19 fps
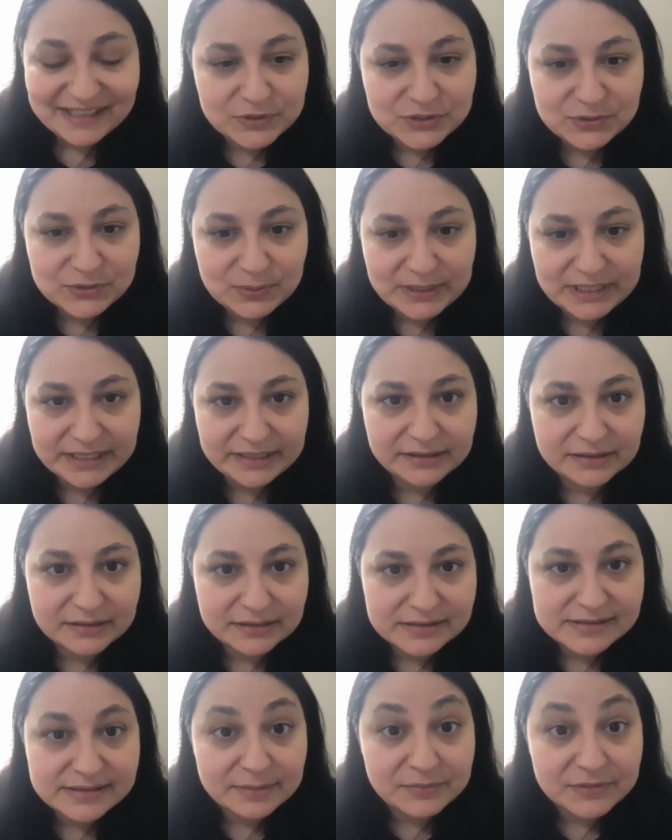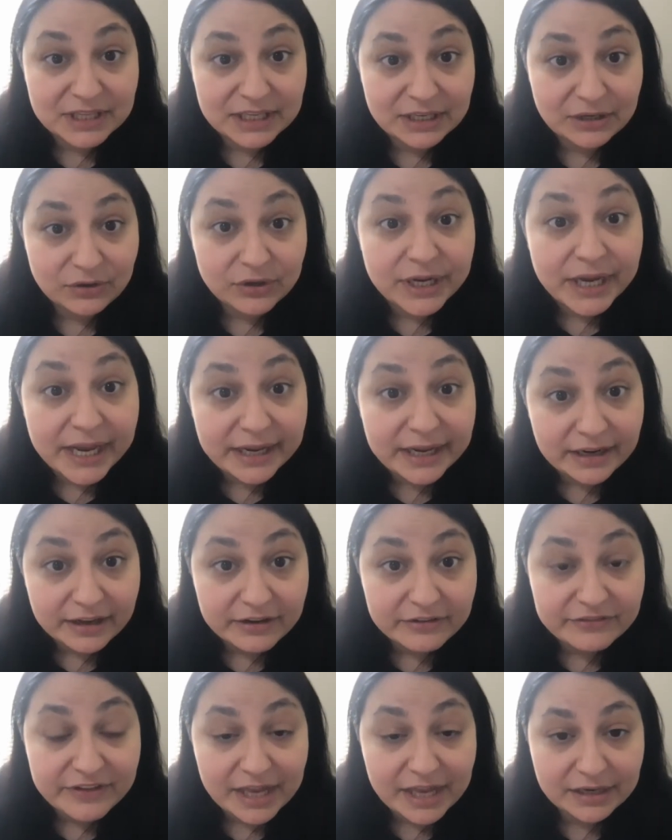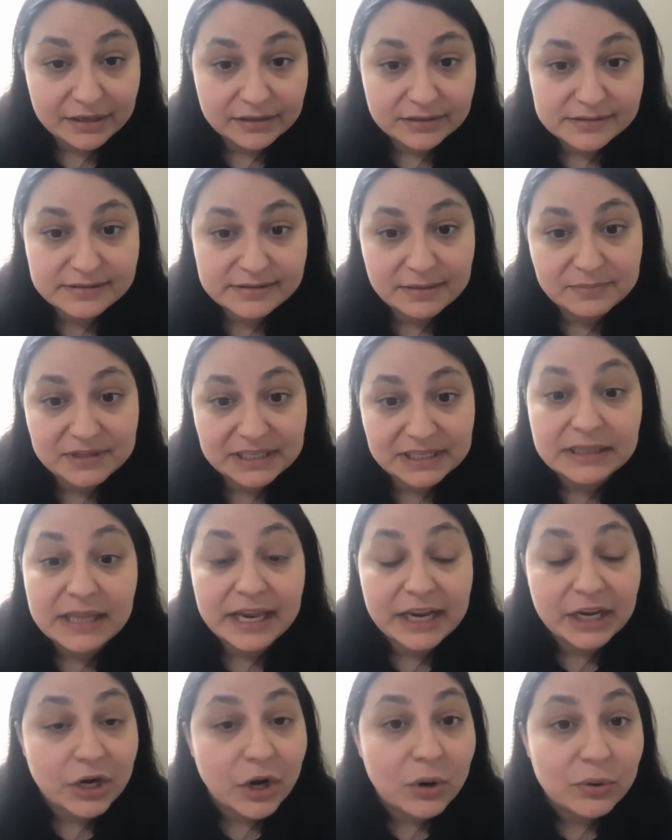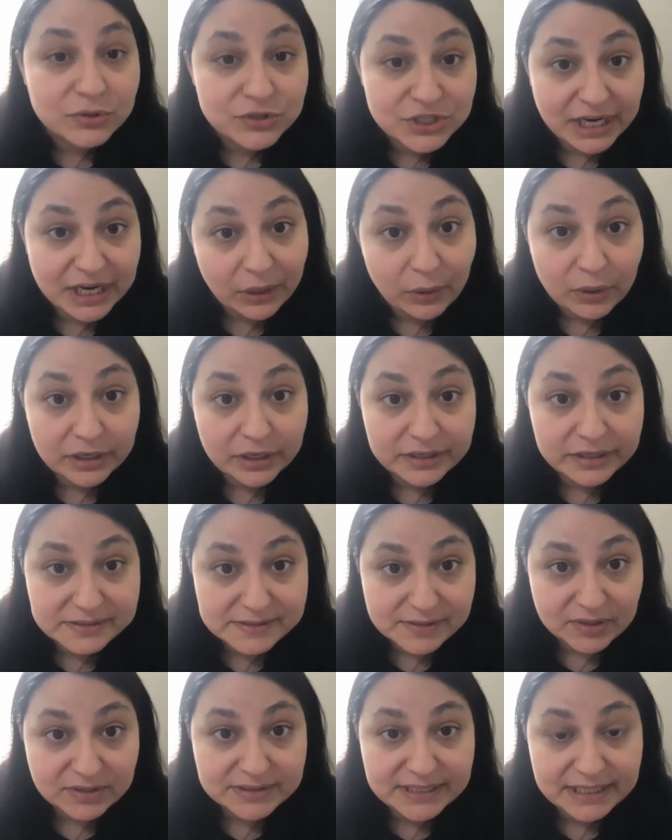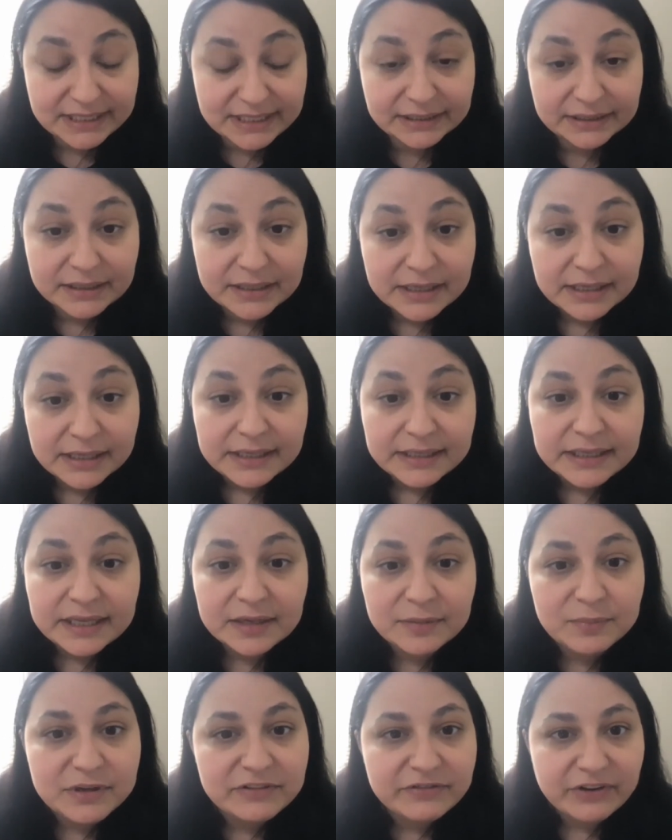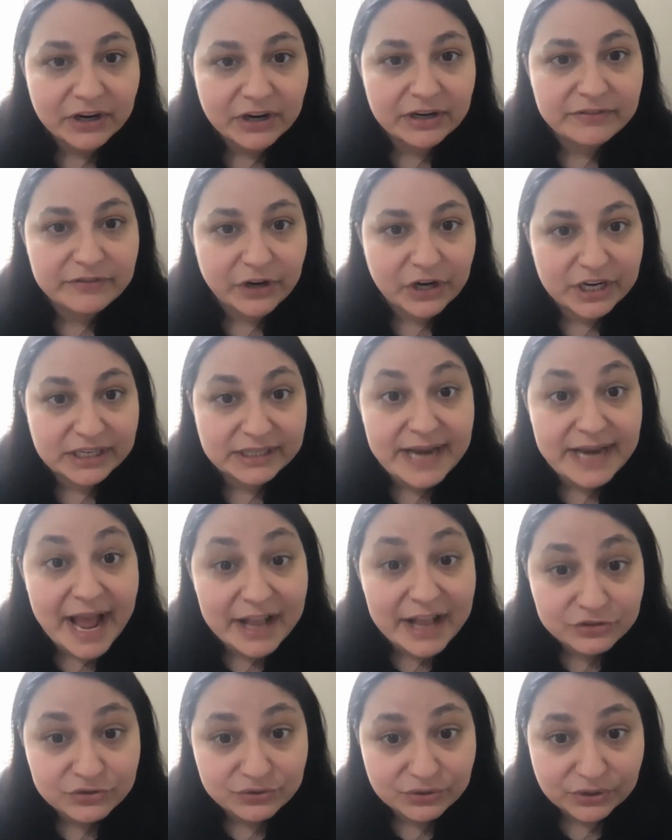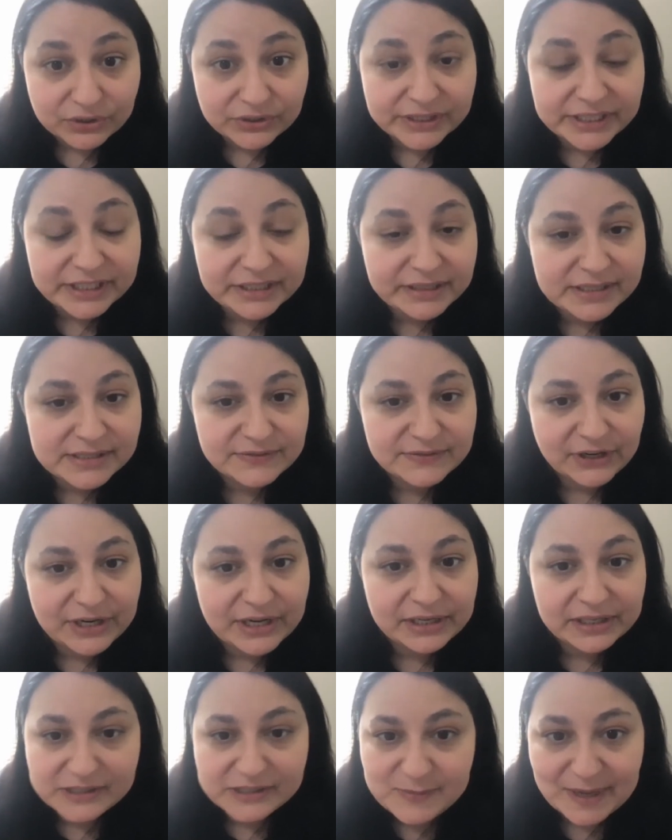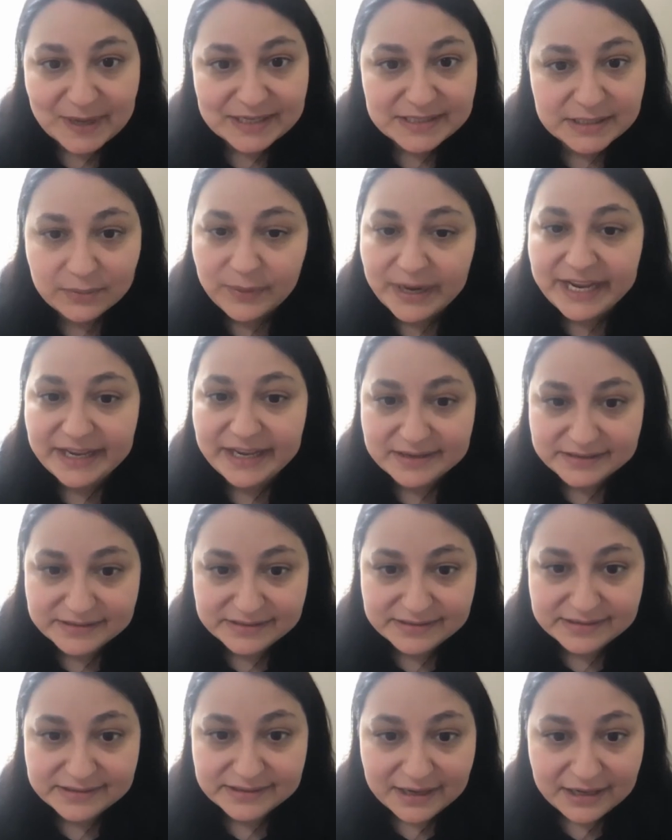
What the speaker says: between something creative and something like coaching or consulting can be very, very natural in these very unexpected ways.